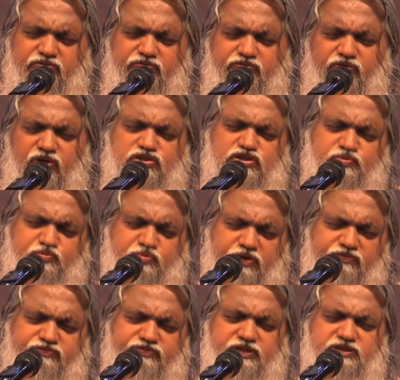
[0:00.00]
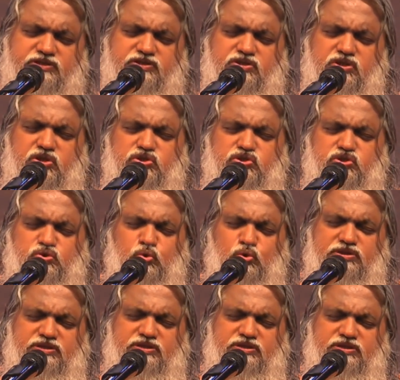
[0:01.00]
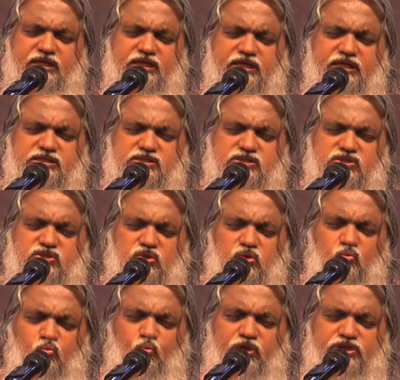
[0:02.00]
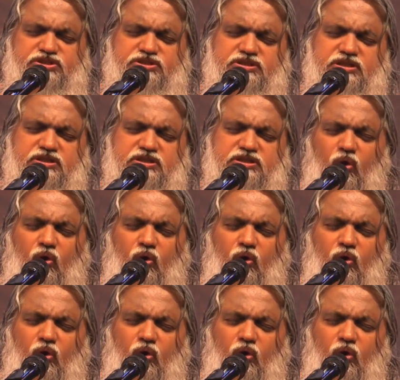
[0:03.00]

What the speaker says: false prophets, soothsayers, witches,